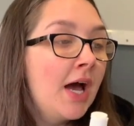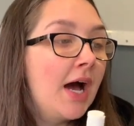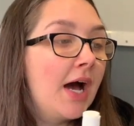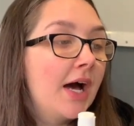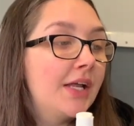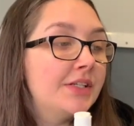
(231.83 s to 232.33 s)

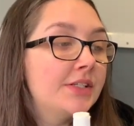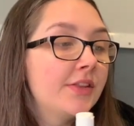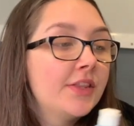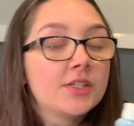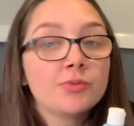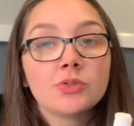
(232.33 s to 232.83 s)
And
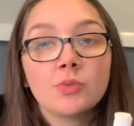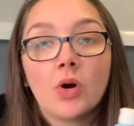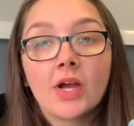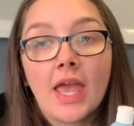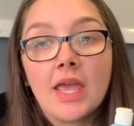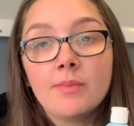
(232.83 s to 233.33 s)
this was
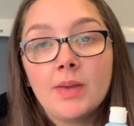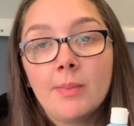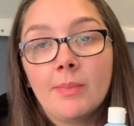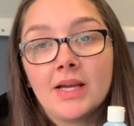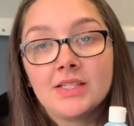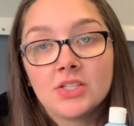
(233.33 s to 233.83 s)
what came in
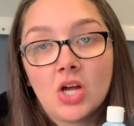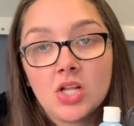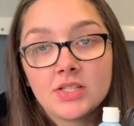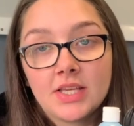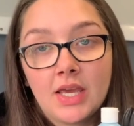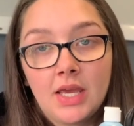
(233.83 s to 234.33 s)
my
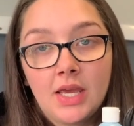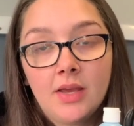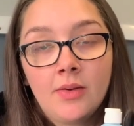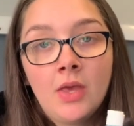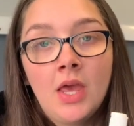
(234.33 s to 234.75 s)
starter kit.